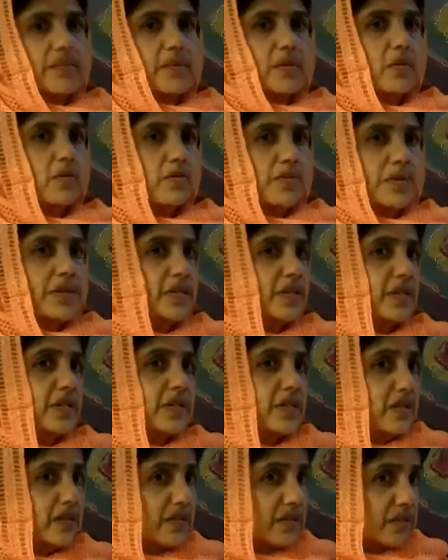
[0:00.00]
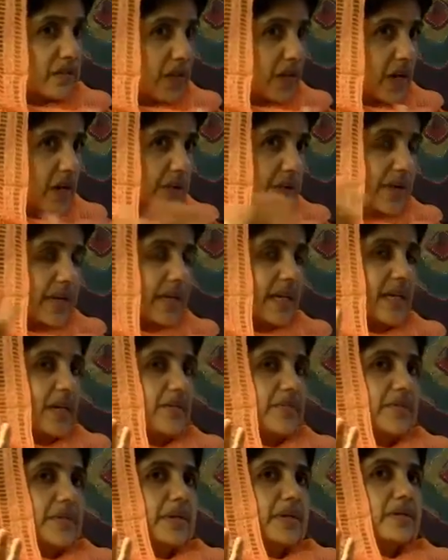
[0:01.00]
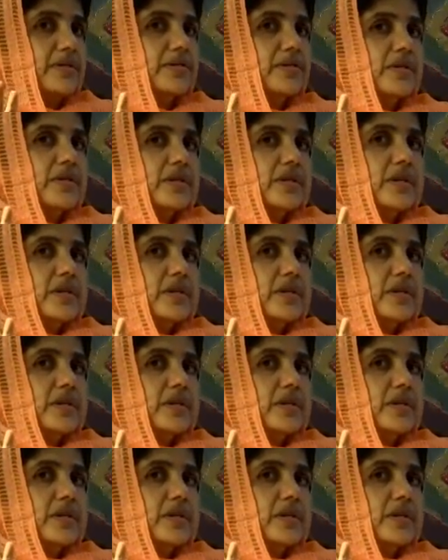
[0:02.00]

The Upanishad is frequently a bridge.